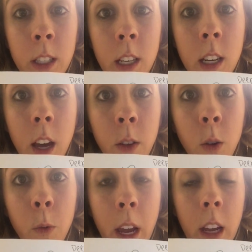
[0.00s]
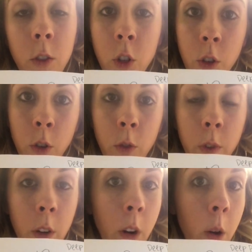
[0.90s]
it's another way to
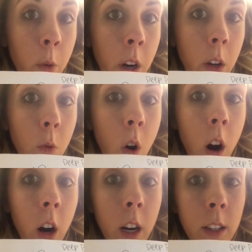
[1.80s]
figure out where you are,